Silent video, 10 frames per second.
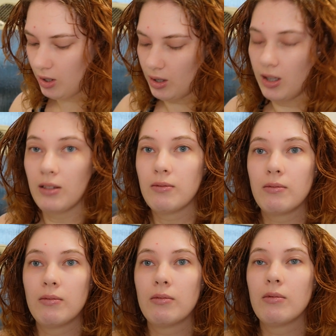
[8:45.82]
Gonna
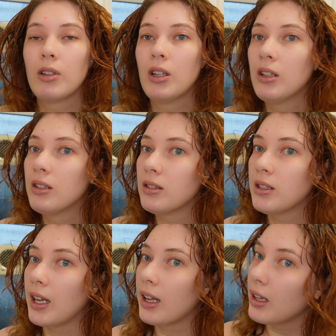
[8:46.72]

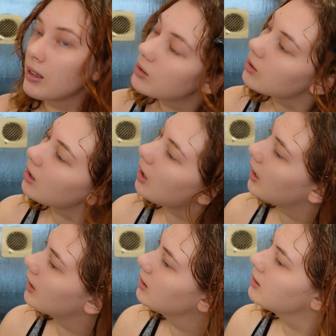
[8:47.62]
take it into the
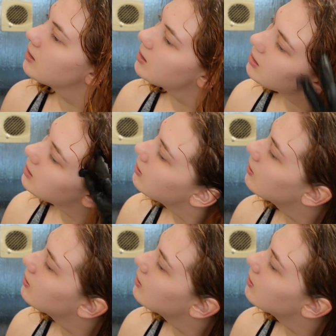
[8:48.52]
lengths.